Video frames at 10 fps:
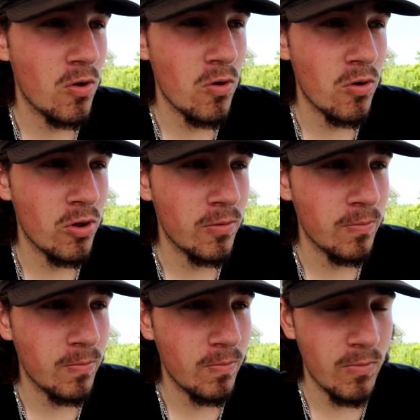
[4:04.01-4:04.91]

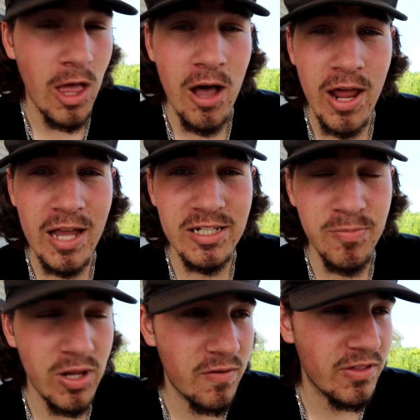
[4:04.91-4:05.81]
on how to actually
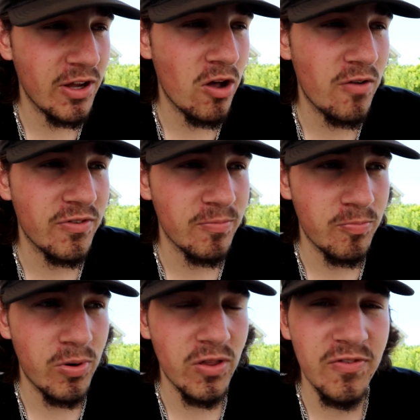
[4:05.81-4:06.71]
pull everything off and
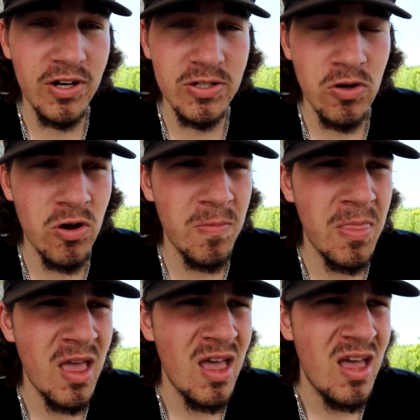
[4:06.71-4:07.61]
put the fenders on,
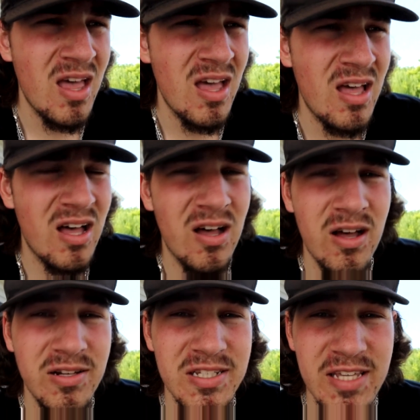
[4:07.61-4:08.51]

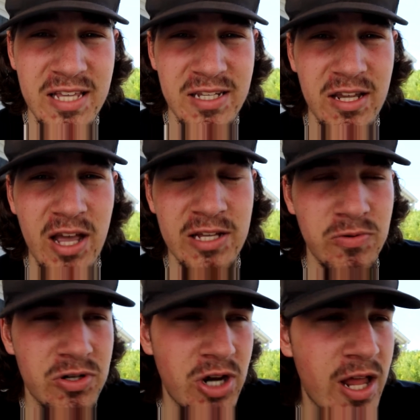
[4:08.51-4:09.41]
just in case any of you guys
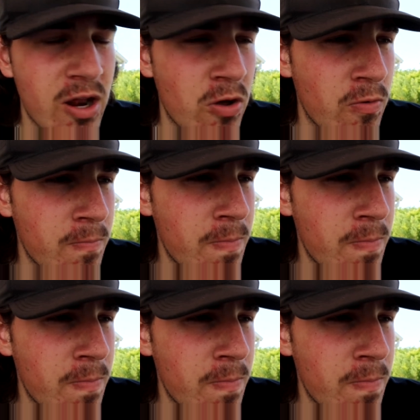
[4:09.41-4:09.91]
want to try it at home.